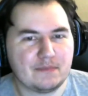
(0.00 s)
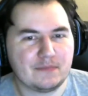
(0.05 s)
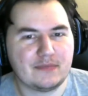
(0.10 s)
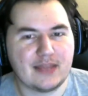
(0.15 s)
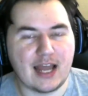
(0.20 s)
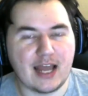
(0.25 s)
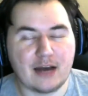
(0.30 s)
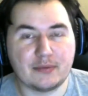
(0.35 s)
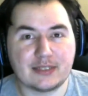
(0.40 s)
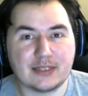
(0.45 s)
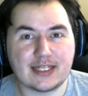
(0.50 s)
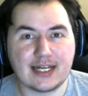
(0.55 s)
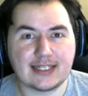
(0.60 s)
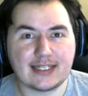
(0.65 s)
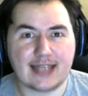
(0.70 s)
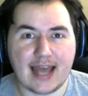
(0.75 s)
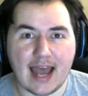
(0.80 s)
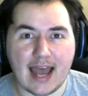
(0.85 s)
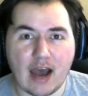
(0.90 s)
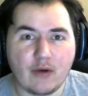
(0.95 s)
Now, besides
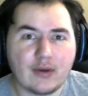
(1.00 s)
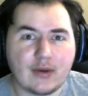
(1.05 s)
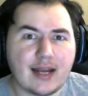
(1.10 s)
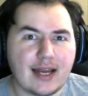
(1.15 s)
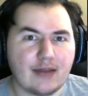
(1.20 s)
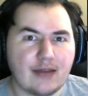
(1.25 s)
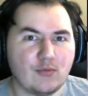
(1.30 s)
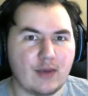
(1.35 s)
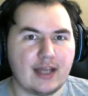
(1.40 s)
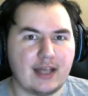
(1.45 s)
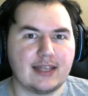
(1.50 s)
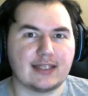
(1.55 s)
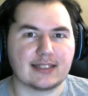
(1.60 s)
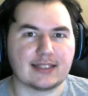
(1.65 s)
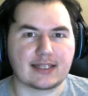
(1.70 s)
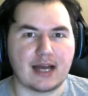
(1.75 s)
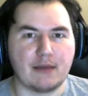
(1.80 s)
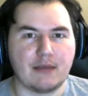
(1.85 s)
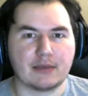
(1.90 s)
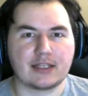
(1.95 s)
that, how would I rate this
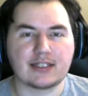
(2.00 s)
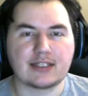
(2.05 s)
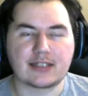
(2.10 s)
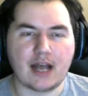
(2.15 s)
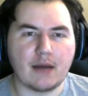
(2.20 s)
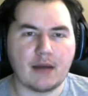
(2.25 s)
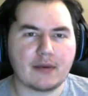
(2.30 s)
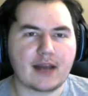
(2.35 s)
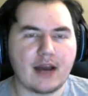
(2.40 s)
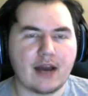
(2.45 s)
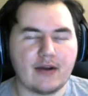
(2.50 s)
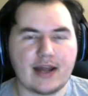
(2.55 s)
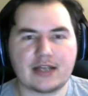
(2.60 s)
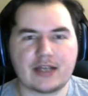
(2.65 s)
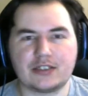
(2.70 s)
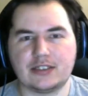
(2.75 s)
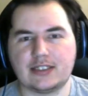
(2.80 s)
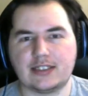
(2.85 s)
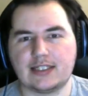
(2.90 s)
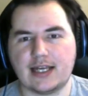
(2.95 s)
comic? This comic I would
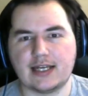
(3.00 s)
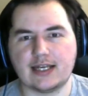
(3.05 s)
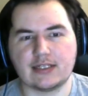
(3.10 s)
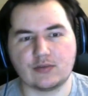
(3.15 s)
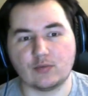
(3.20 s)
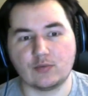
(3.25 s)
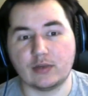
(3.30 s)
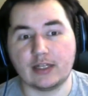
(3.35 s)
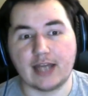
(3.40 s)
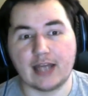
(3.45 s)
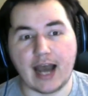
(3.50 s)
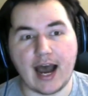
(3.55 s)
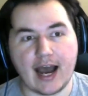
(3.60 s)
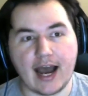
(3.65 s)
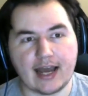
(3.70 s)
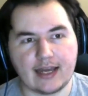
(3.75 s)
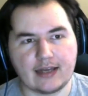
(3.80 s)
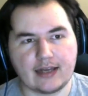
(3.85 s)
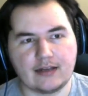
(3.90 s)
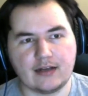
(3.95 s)
actually say is a really
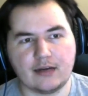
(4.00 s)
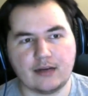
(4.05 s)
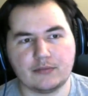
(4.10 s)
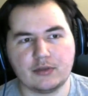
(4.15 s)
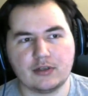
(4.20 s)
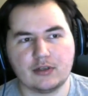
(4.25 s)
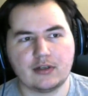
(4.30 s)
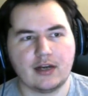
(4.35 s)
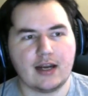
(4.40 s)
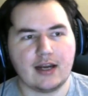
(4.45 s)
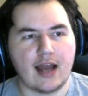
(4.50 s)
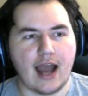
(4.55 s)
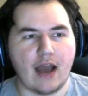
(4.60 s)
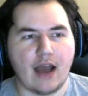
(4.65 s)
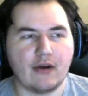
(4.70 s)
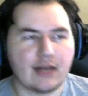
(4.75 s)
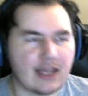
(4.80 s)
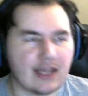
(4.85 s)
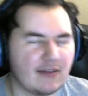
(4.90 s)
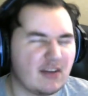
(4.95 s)
high number. I
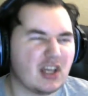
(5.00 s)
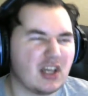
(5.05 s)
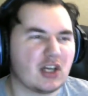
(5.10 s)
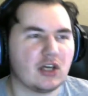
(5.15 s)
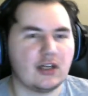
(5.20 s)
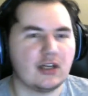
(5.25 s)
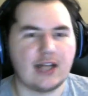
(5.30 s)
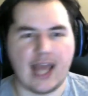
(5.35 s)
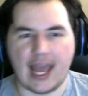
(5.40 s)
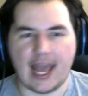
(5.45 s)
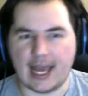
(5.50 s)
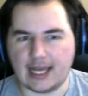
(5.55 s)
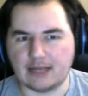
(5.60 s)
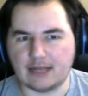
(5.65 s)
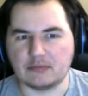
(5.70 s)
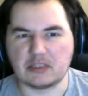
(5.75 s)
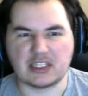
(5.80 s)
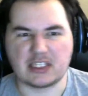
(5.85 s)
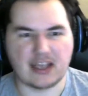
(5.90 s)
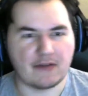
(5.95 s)
would give it a good
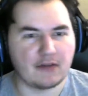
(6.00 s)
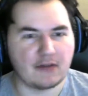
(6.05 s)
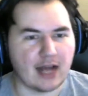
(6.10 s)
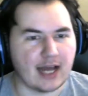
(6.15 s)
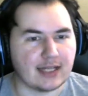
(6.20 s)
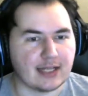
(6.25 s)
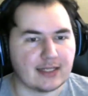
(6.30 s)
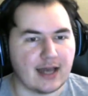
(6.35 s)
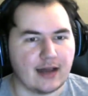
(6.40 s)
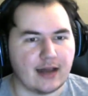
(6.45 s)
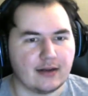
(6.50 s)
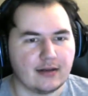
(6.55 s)
8, 7 out of 10.